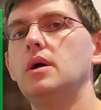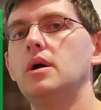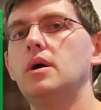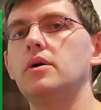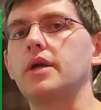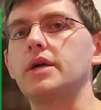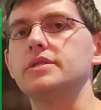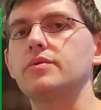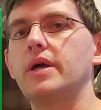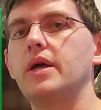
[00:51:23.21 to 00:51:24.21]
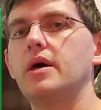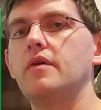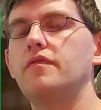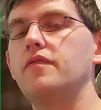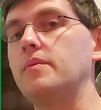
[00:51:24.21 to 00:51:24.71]
Okay, so I
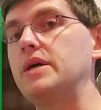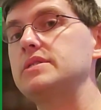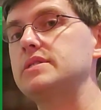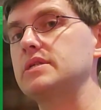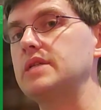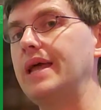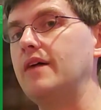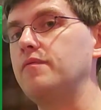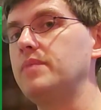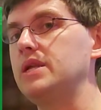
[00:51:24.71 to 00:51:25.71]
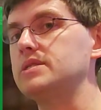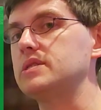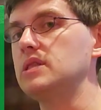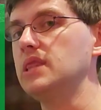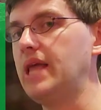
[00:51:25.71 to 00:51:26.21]
have about 6.5 minutes
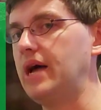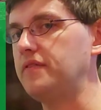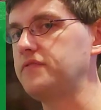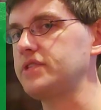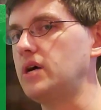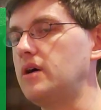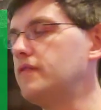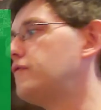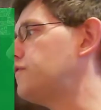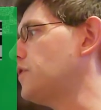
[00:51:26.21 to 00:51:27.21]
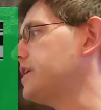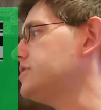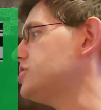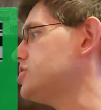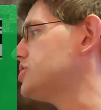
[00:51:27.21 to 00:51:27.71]
left of
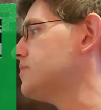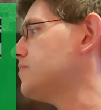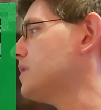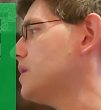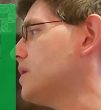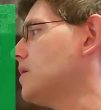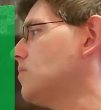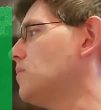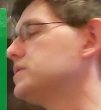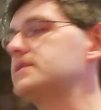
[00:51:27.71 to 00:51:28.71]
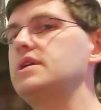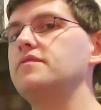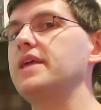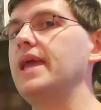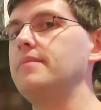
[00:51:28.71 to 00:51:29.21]
footage. We'll see if
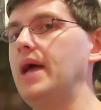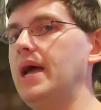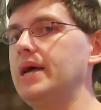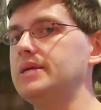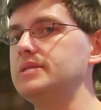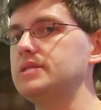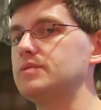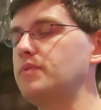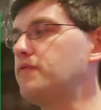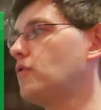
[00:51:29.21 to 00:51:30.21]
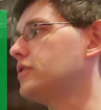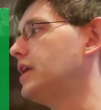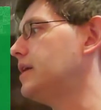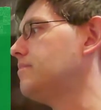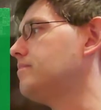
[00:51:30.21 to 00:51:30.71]
the game ends before
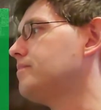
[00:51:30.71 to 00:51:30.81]
then.